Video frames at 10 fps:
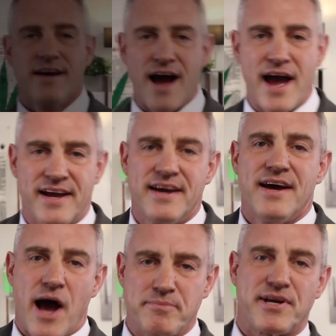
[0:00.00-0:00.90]
Hi,
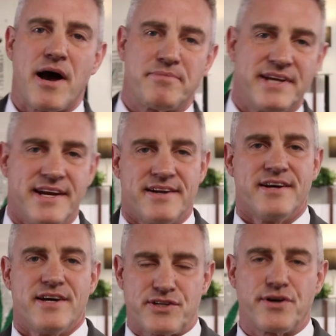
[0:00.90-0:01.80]
I'm Tom Dean,
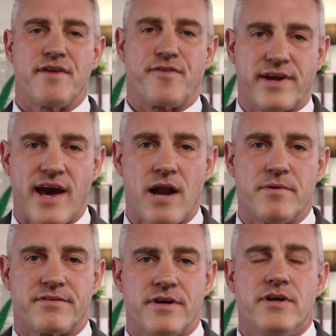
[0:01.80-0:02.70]
attorney for
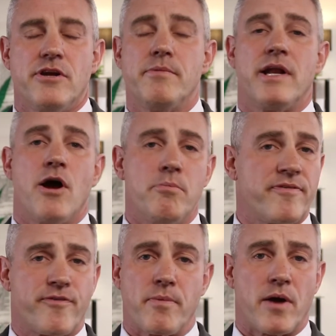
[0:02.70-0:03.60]
Cannabis. You may know me
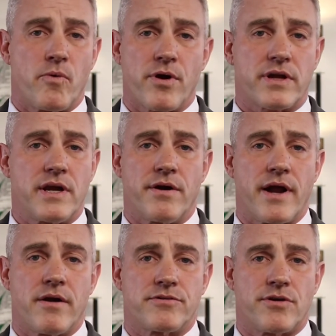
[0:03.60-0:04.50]
from my work here in
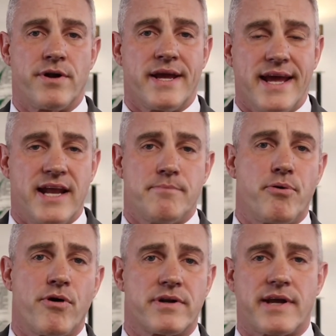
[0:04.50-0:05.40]
Arizona in
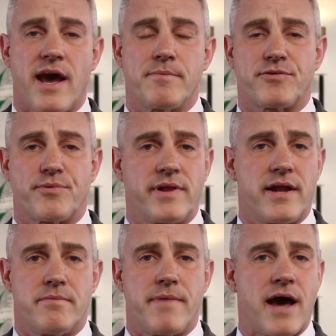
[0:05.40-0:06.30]
important
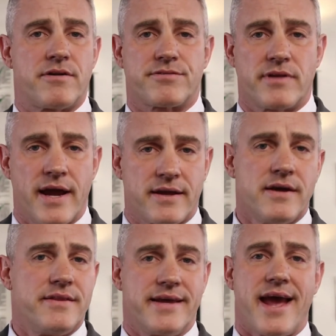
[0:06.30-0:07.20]
cannabis-related matters like
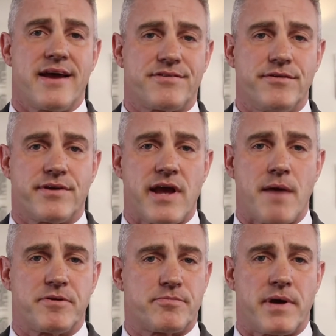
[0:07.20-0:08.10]
the ASU
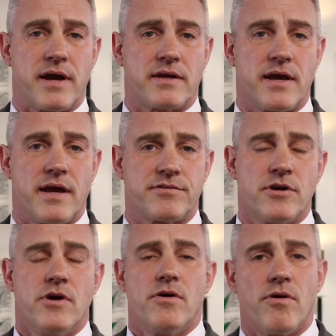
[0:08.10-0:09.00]
campus ban case
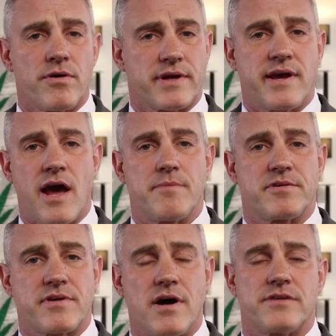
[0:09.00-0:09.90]
or the
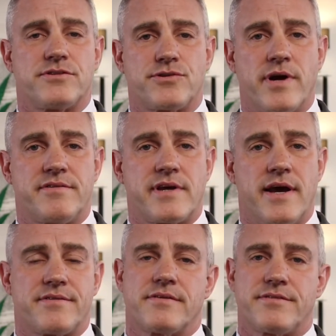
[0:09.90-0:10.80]
cannabis concentrates
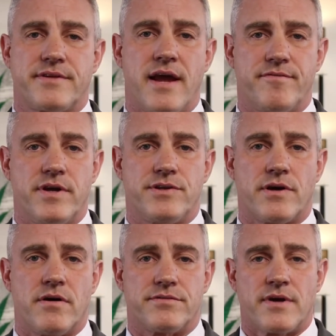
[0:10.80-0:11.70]
case, State v.
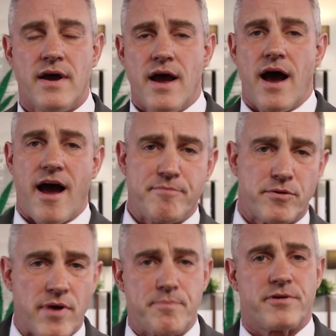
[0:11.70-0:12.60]
Jones. I've been
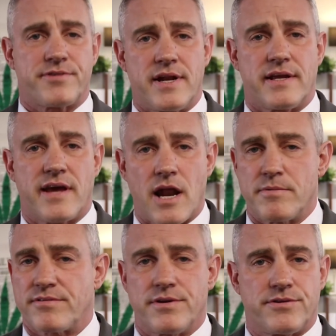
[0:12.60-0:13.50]
representing
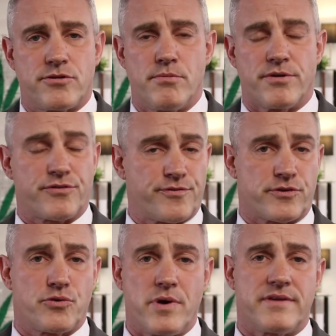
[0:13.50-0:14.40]
cannabis consumers for
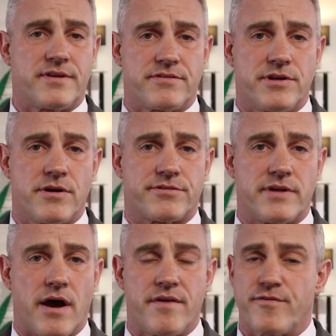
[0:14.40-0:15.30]
26 years
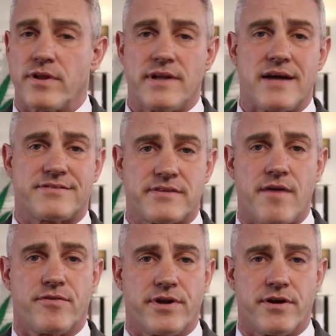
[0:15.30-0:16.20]
now, and for the last
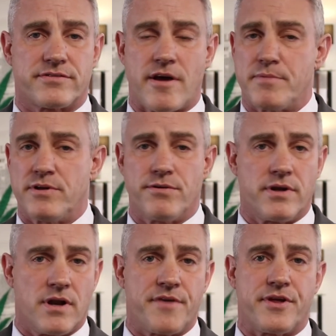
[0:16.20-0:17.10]
several years, I've been
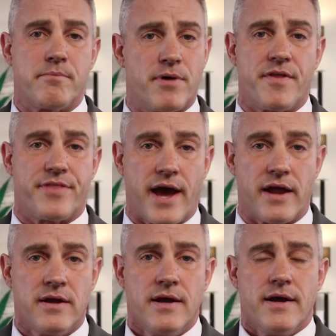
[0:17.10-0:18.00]
doing nothing but
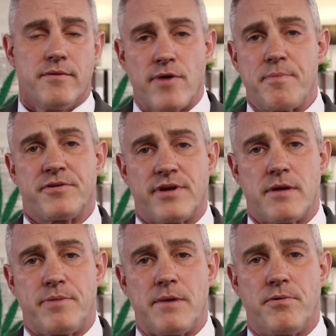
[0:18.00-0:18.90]
that,
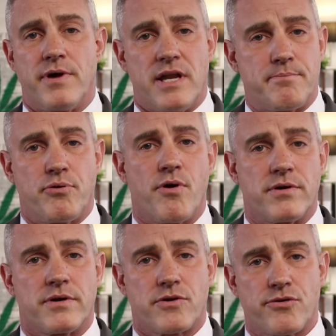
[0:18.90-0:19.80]
representing people in
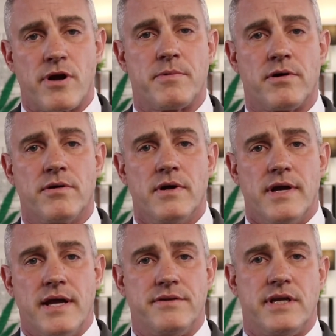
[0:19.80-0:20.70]
important criminal
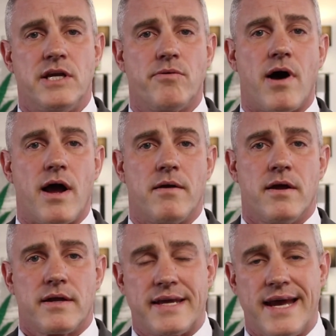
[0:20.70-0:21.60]
and DUI
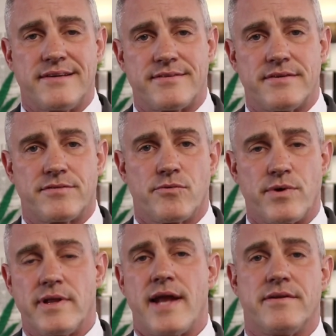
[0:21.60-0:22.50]
cases
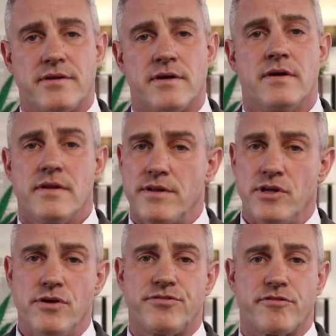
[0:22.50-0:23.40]
related to the
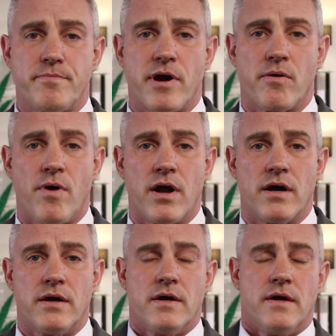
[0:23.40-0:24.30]
use of marijuana.